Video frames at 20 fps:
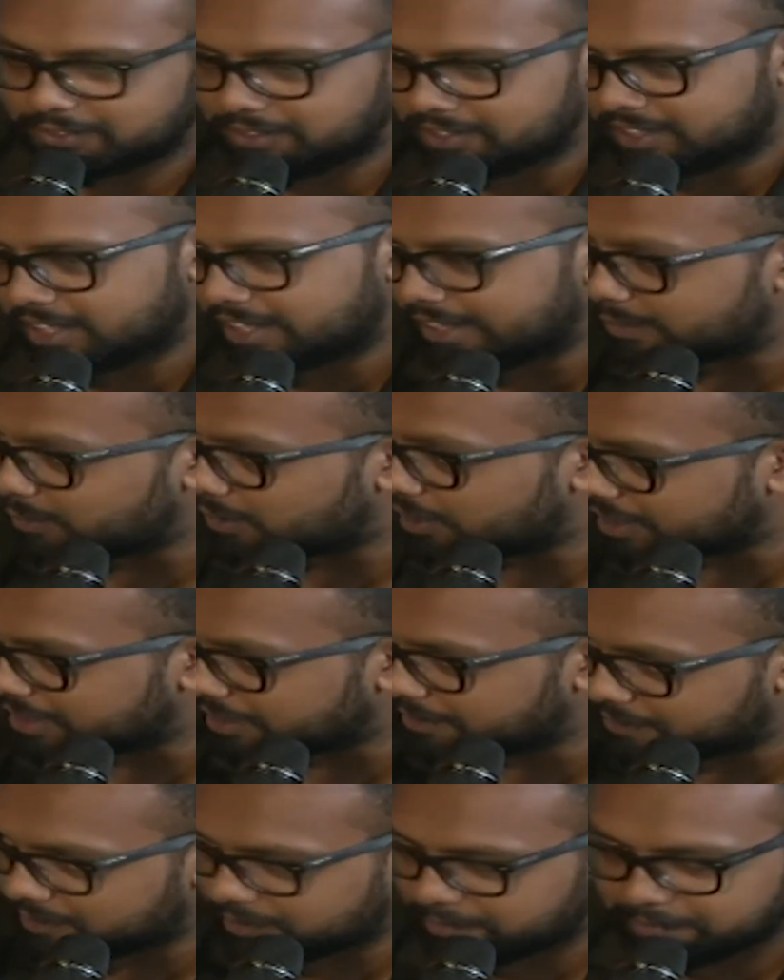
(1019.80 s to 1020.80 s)
started
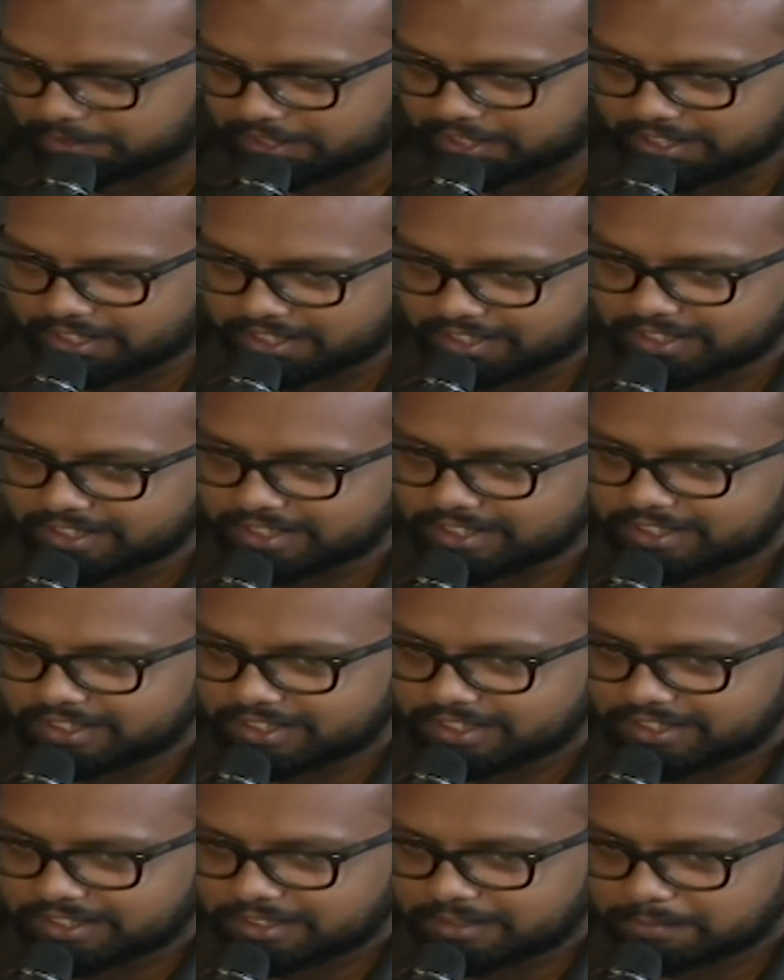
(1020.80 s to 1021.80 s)
walking from there,
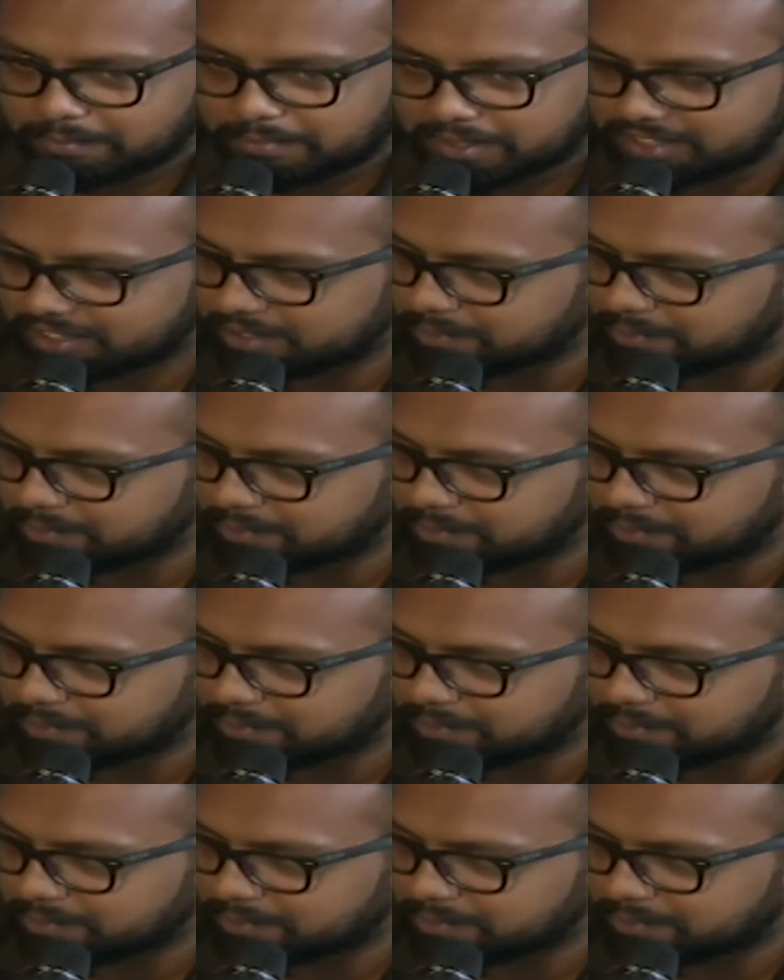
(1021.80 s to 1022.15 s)
passing